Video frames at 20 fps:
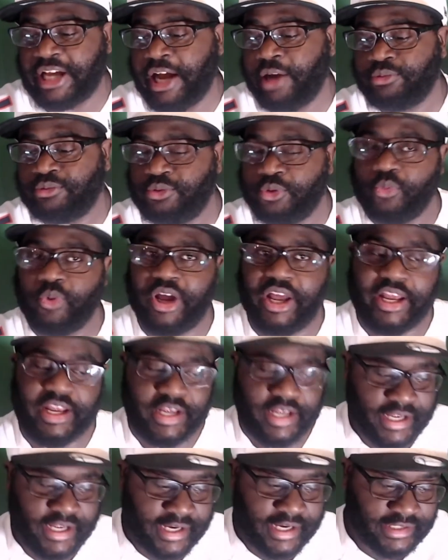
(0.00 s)
out the way.
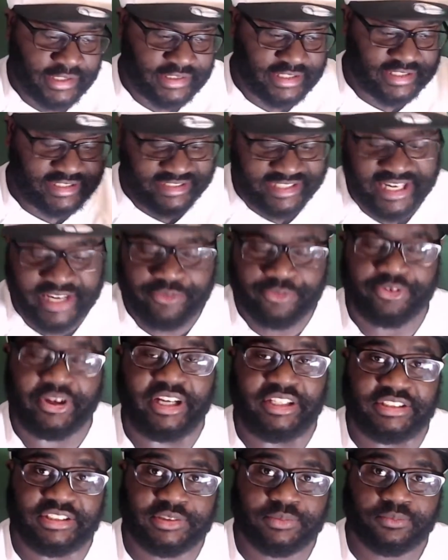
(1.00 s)
The
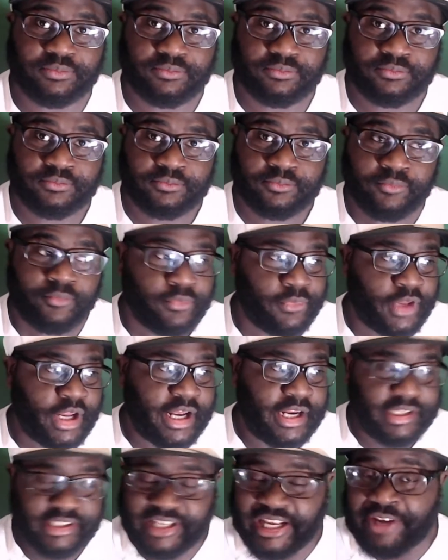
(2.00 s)
defense.
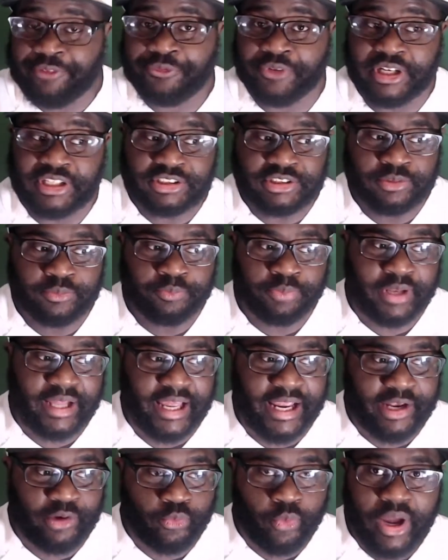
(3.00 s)
Defense
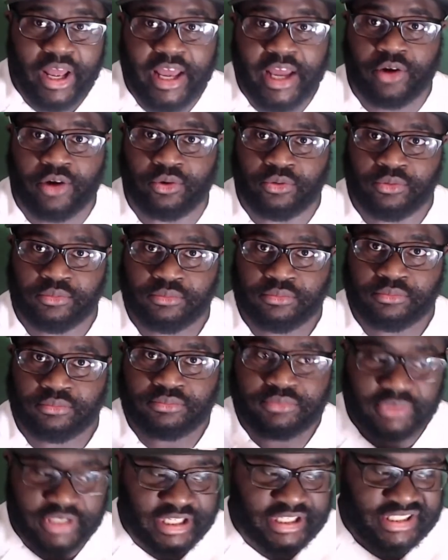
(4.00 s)
played well.
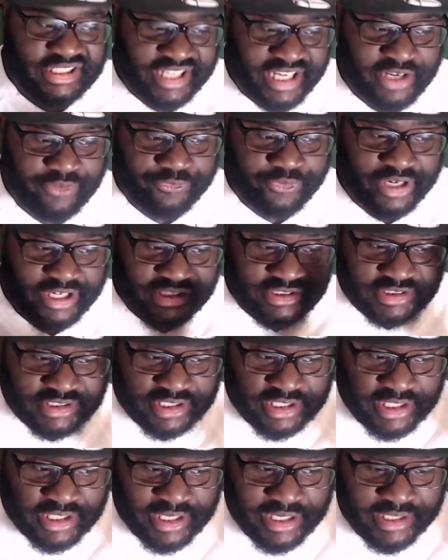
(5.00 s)
The defense
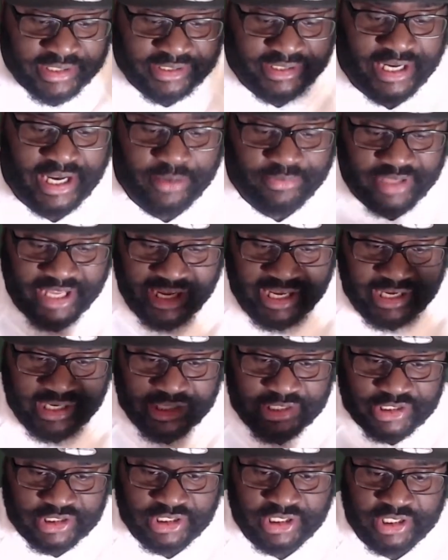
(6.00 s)
kept a
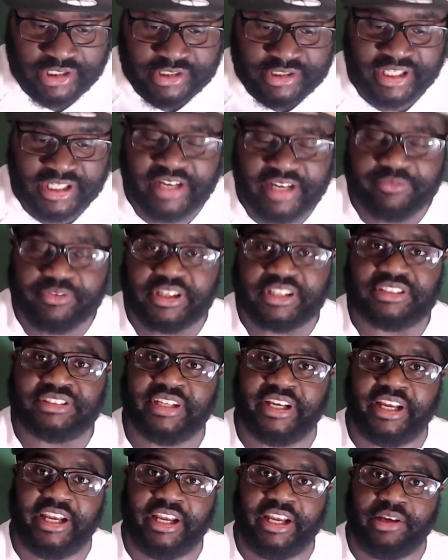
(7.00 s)
good Cleveland
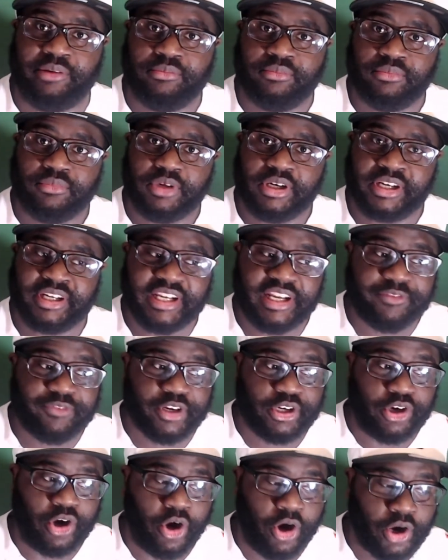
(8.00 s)
team,
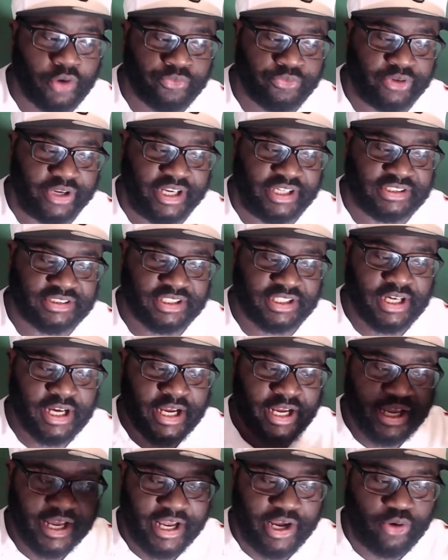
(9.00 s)
Cleveland offense,
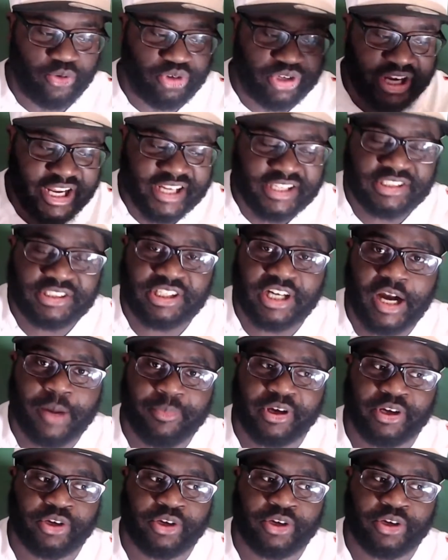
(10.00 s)
held Nick Chubb and